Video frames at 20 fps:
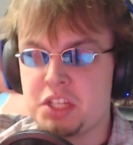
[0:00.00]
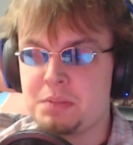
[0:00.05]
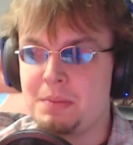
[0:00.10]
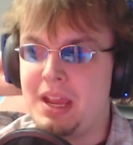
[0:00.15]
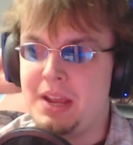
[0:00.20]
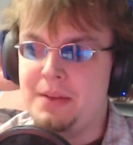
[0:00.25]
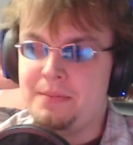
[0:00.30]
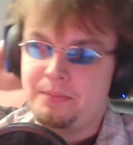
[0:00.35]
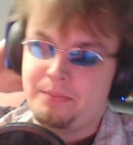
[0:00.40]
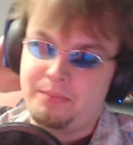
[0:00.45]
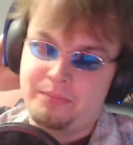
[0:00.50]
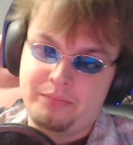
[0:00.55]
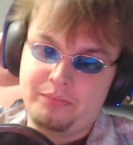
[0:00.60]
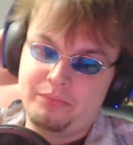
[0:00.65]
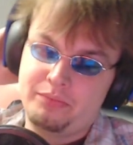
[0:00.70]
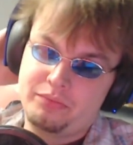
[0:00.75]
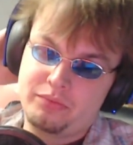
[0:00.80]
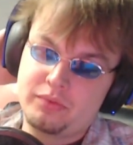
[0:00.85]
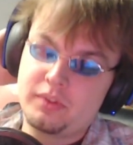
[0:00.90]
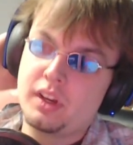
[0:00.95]
me?
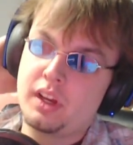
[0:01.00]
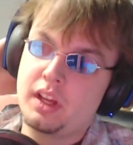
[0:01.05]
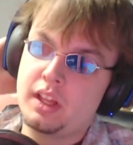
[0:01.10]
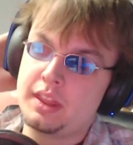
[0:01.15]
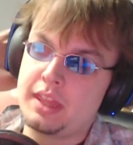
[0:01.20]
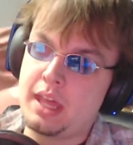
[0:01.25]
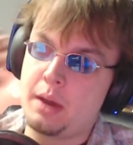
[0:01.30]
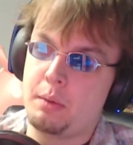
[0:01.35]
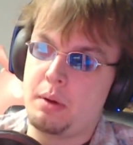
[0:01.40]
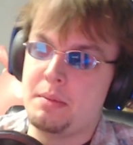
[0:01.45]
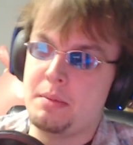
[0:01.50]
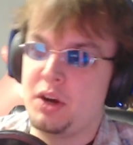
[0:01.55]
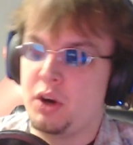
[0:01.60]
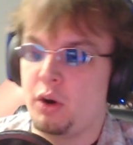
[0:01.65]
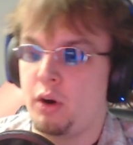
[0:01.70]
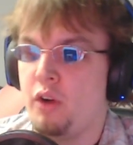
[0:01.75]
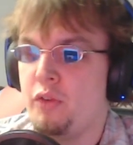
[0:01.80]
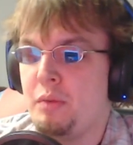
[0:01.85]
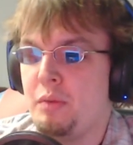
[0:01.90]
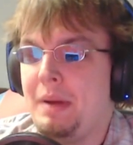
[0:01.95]
That women are
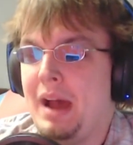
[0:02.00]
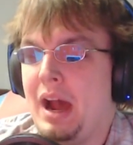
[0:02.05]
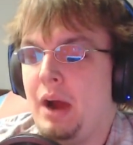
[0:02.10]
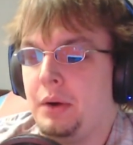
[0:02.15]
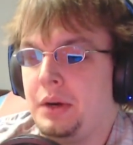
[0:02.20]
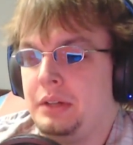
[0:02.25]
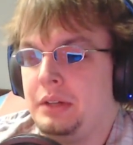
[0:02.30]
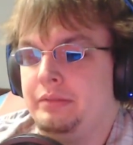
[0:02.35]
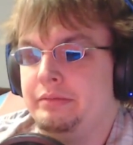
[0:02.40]
overpowered.